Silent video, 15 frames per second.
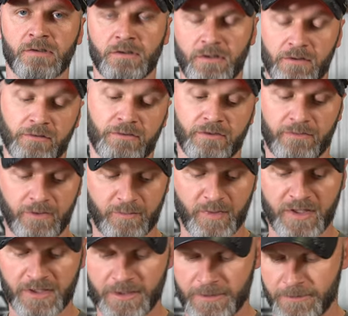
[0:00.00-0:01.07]
colors of her
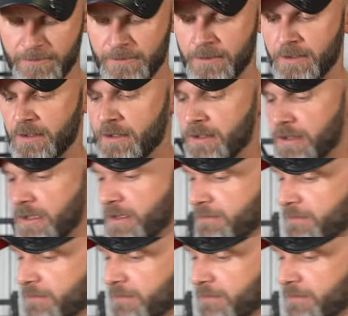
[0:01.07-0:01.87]
bike. And